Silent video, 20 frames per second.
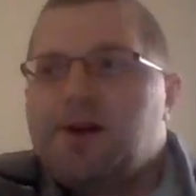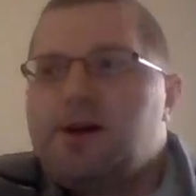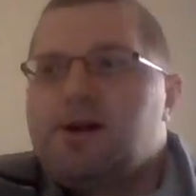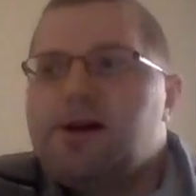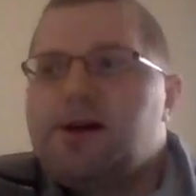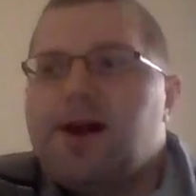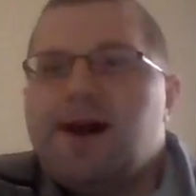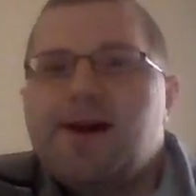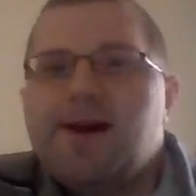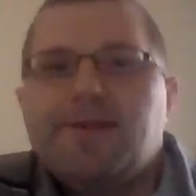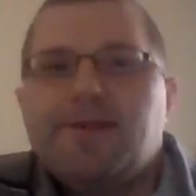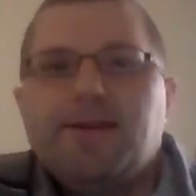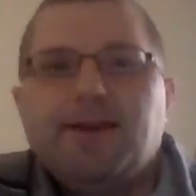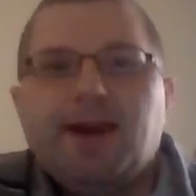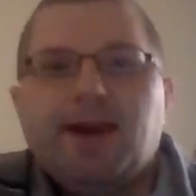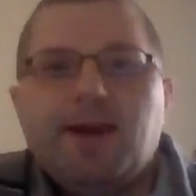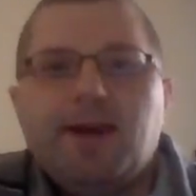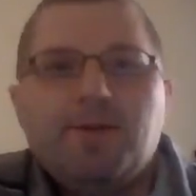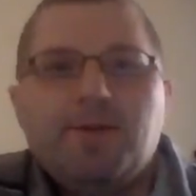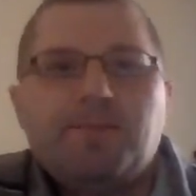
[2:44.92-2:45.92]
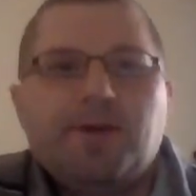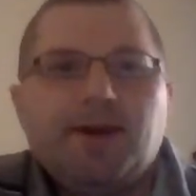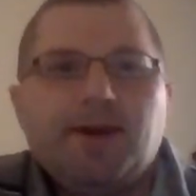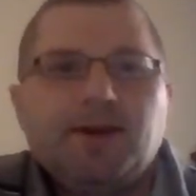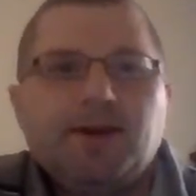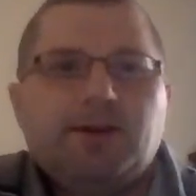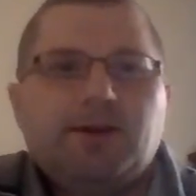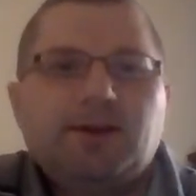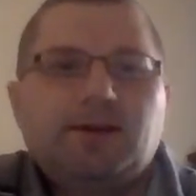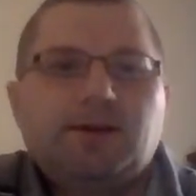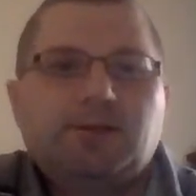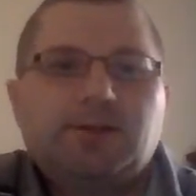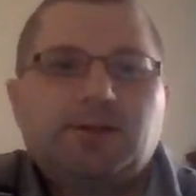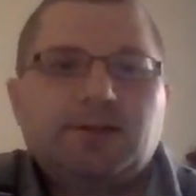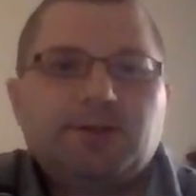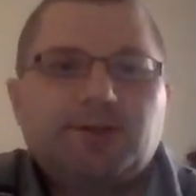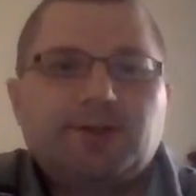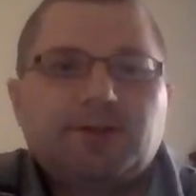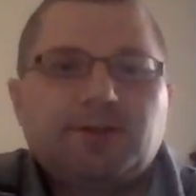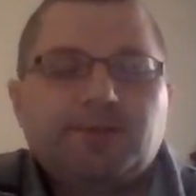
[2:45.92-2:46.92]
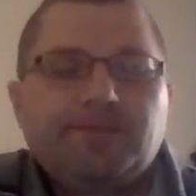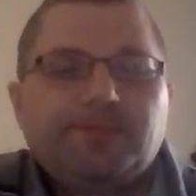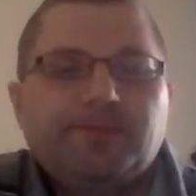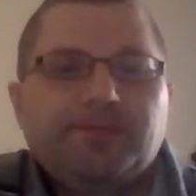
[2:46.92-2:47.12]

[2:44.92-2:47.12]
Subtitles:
And they gave me painkillers